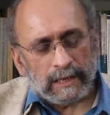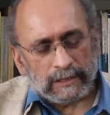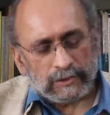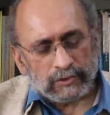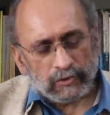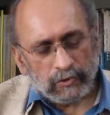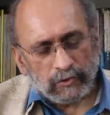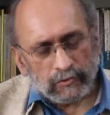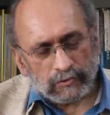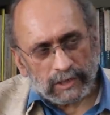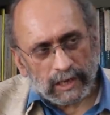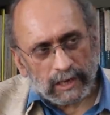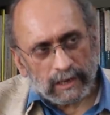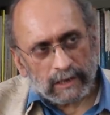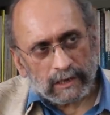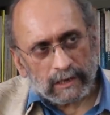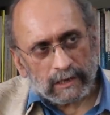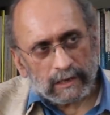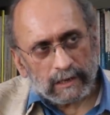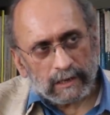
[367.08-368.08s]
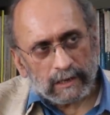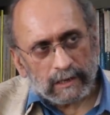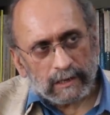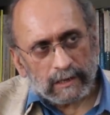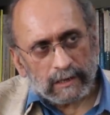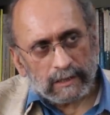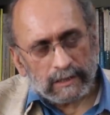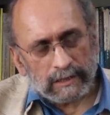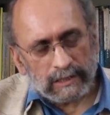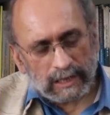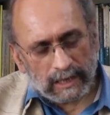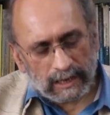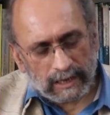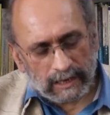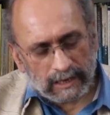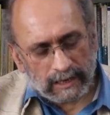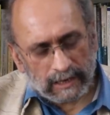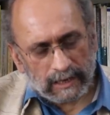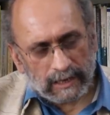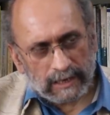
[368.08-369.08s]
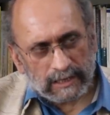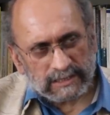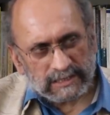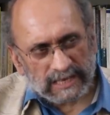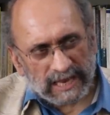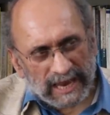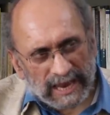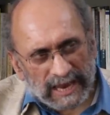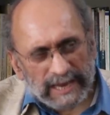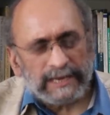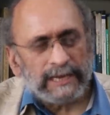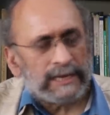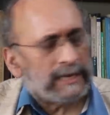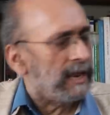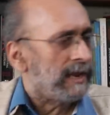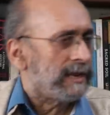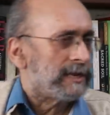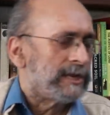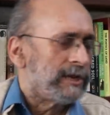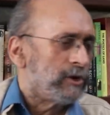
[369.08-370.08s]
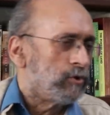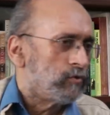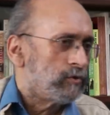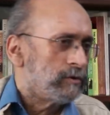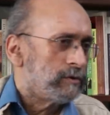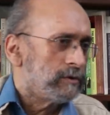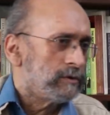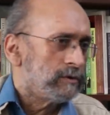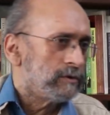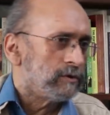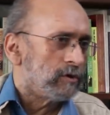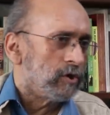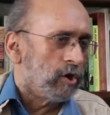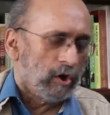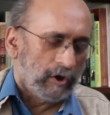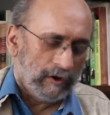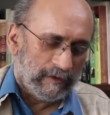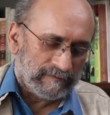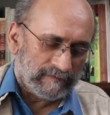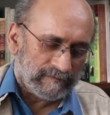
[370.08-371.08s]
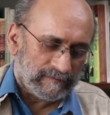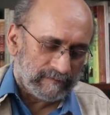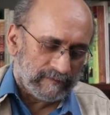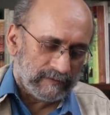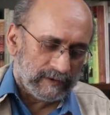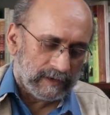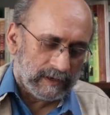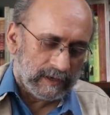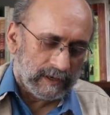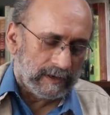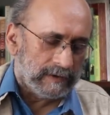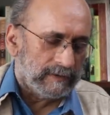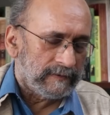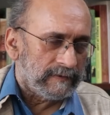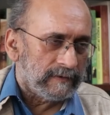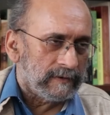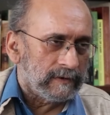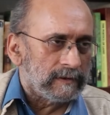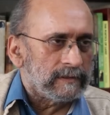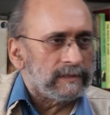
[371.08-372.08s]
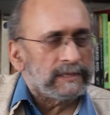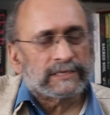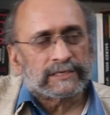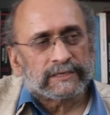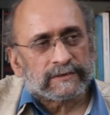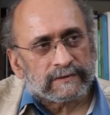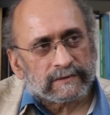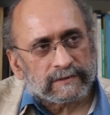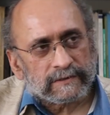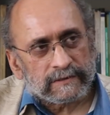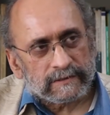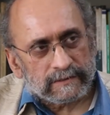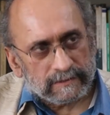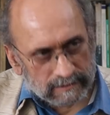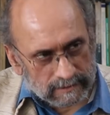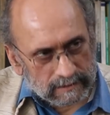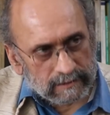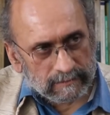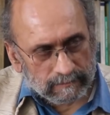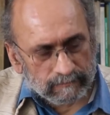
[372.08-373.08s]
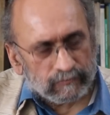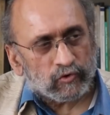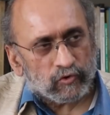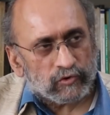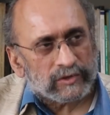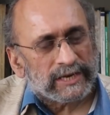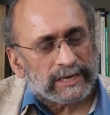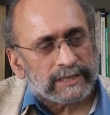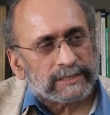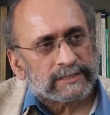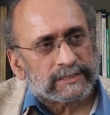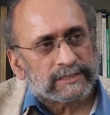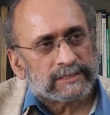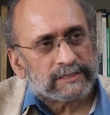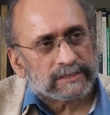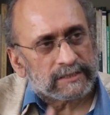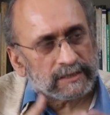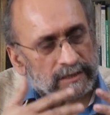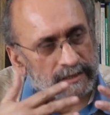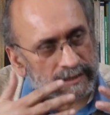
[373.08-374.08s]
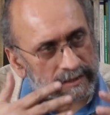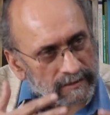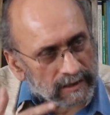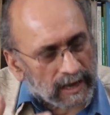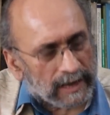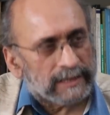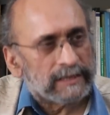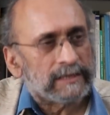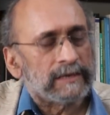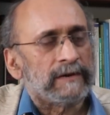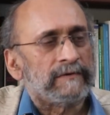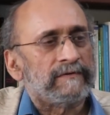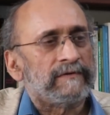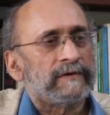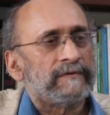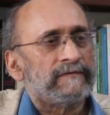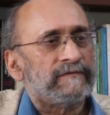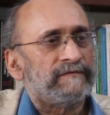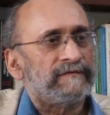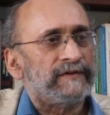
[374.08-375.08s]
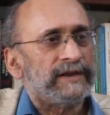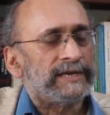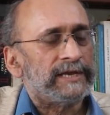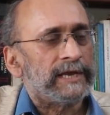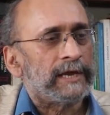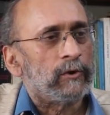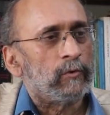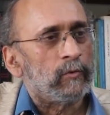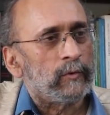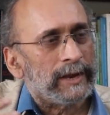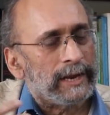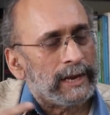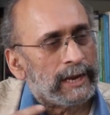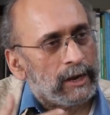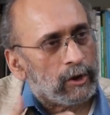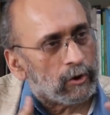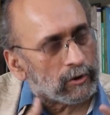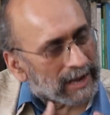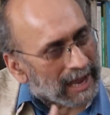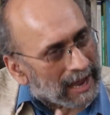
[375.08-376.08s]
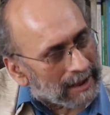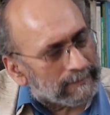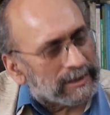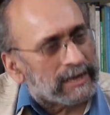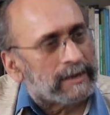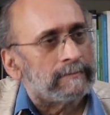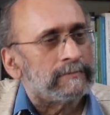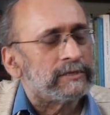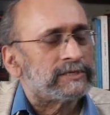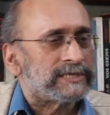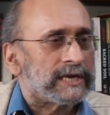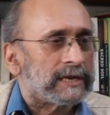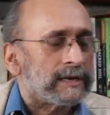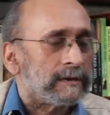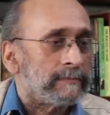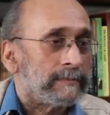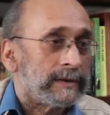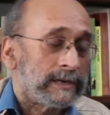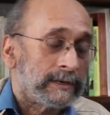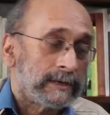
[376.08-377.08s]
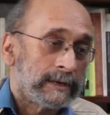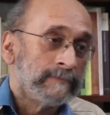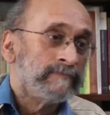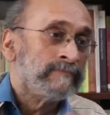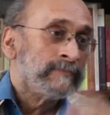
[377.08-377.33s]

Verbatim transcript: So you think there is any likelihood of a, this protests either fading away or amicable settlement?